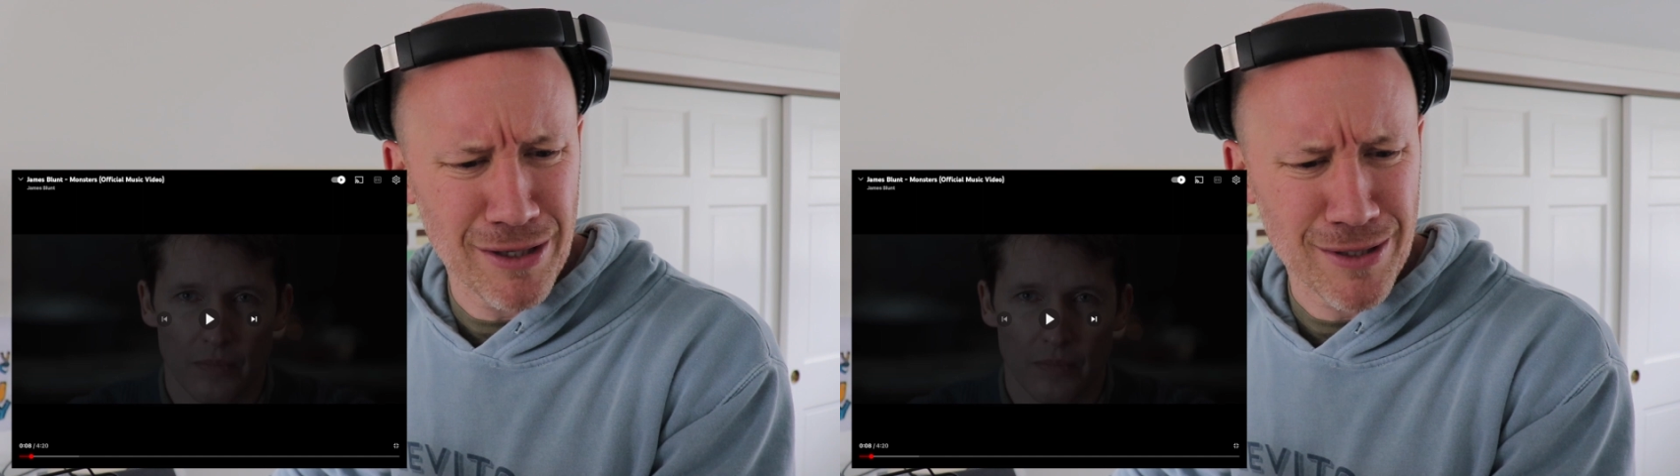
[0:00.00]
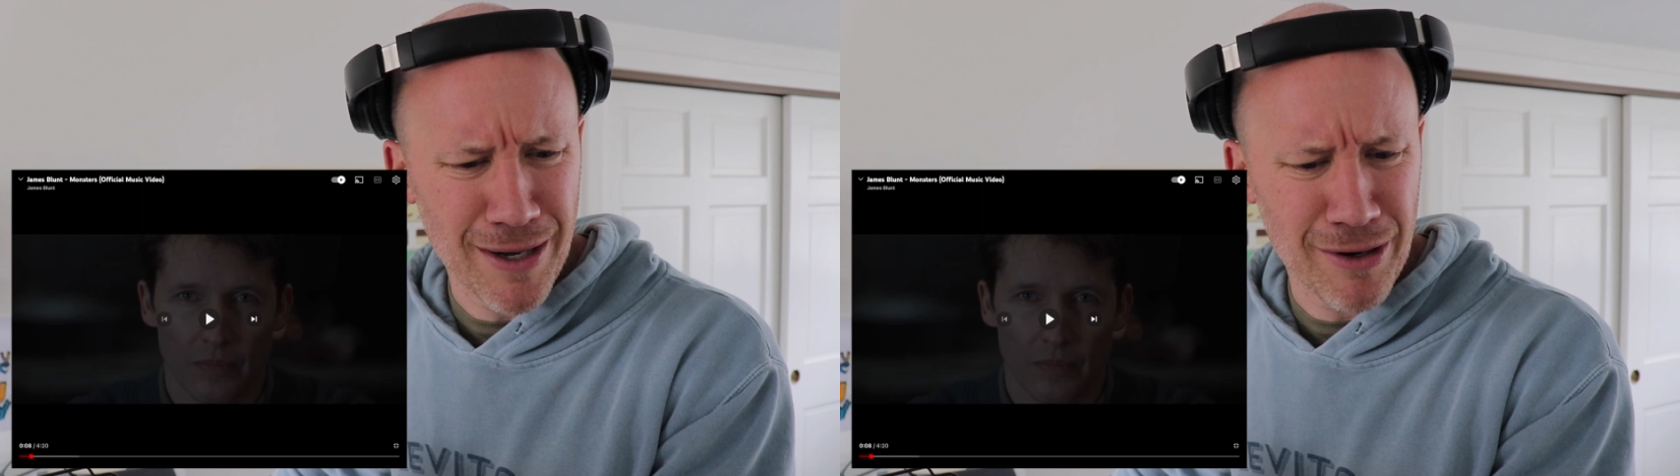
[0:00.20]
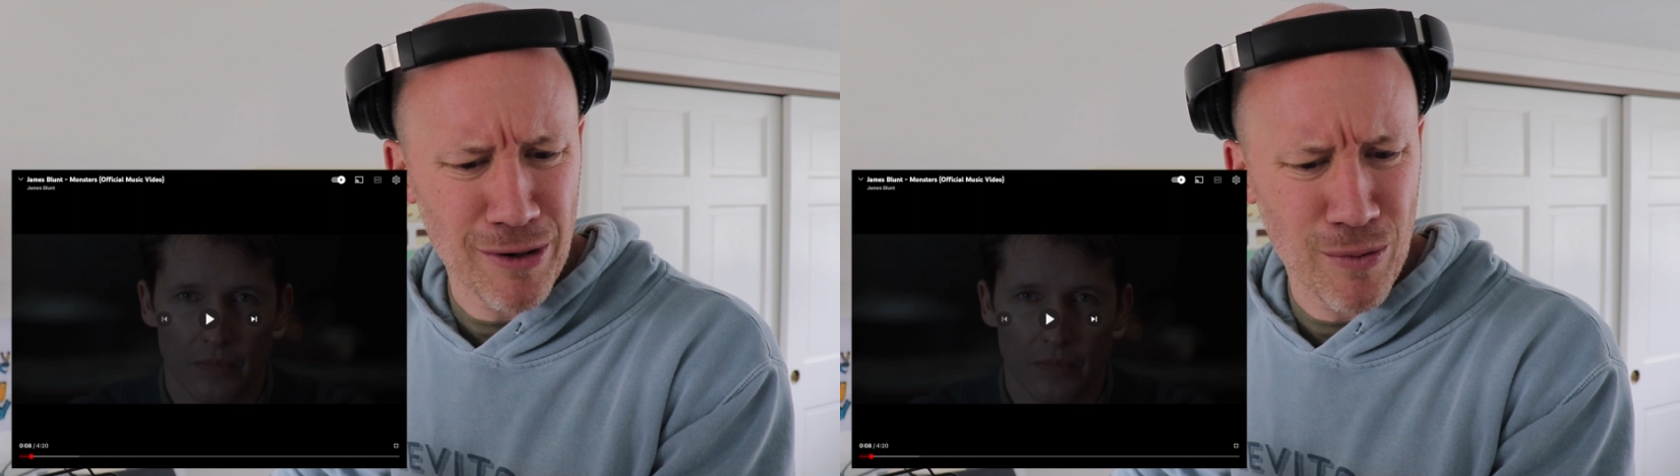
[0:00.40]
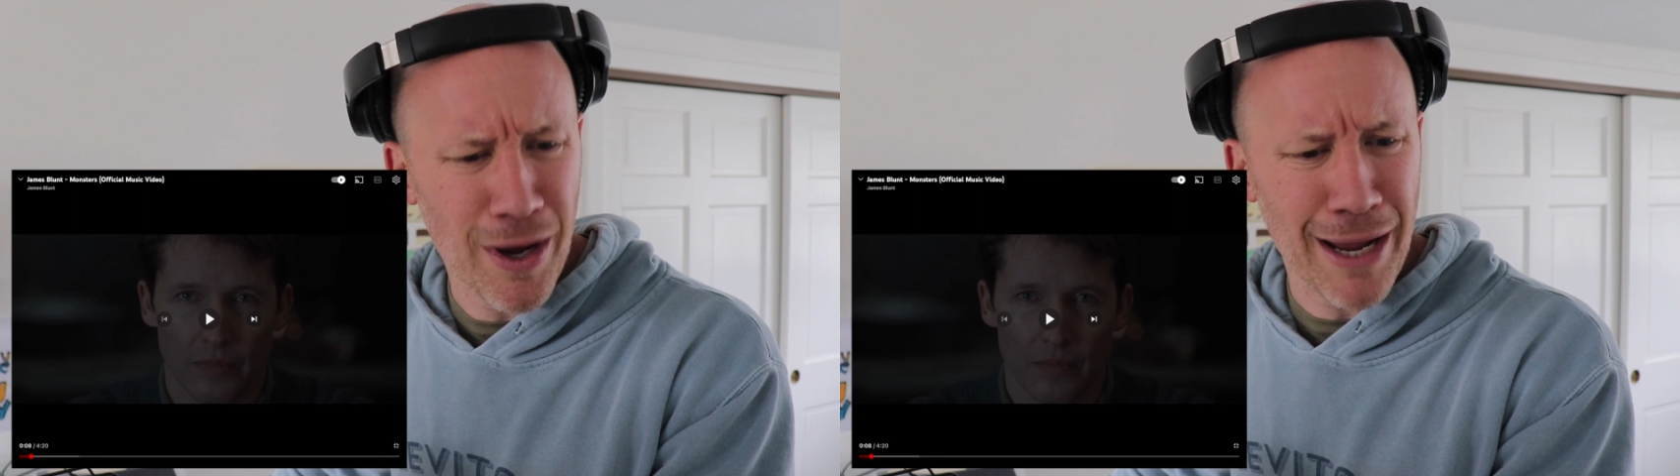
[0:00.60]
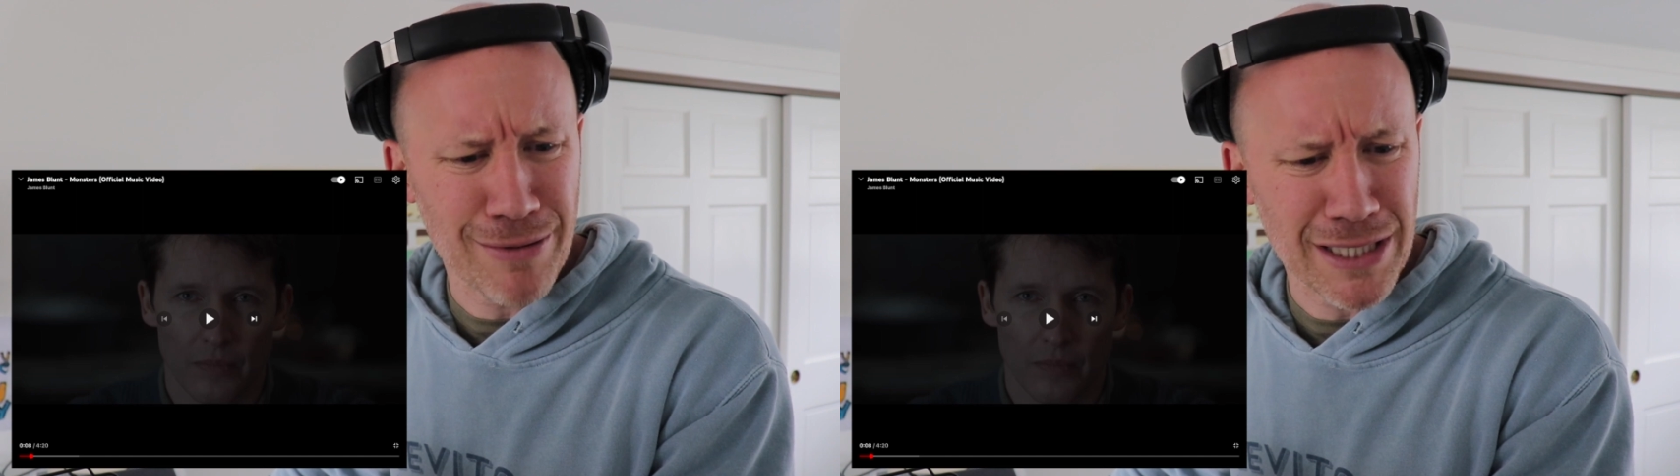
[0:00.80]
so I don't know
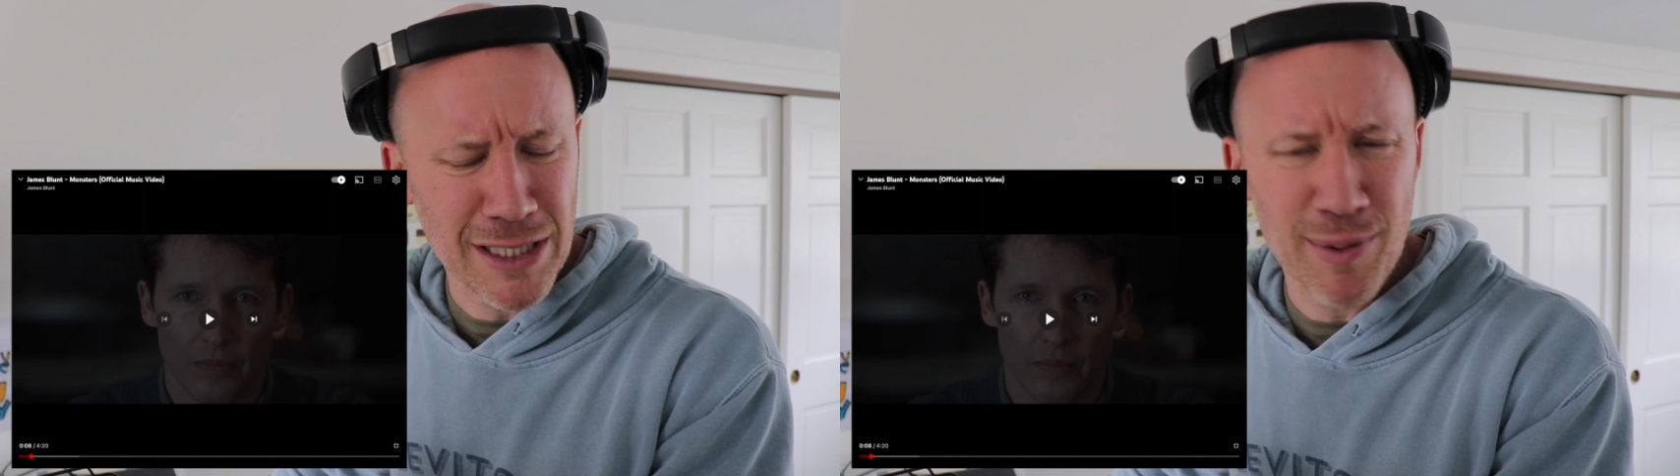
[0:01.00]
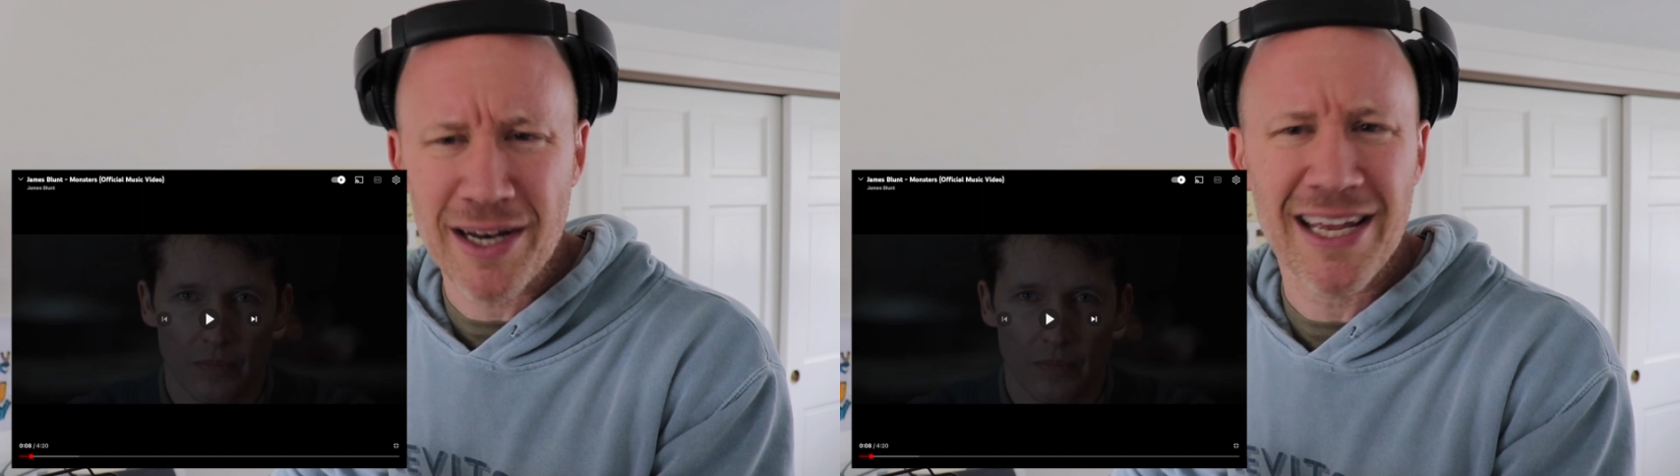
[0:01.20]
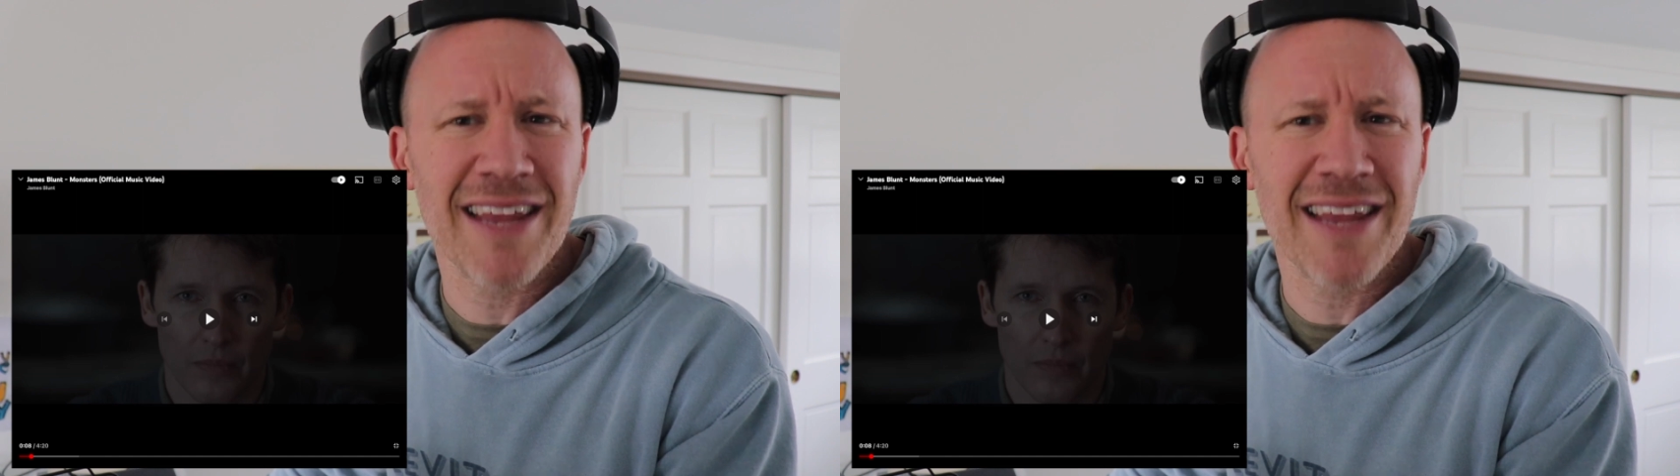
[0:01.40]
what I was expecting.